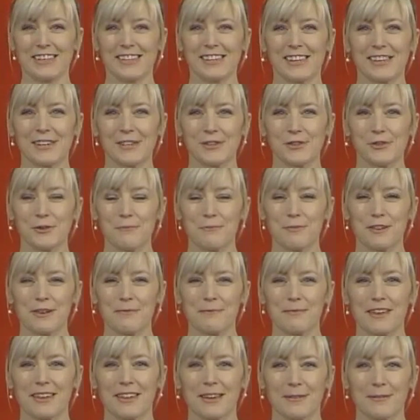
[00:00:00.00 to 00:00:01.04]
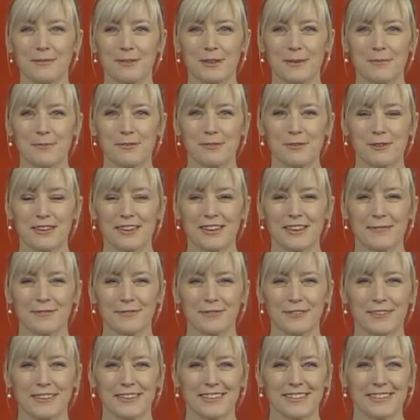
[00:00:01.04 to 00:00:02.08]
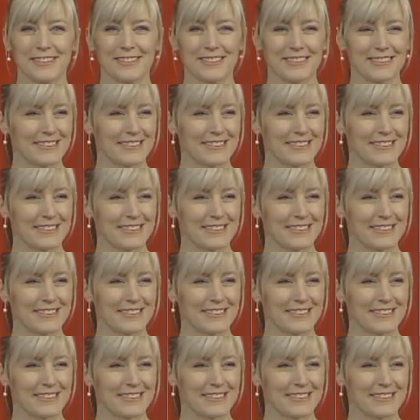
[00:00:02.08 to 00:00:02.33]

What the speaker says: Taking a short break, makeup tips right after this.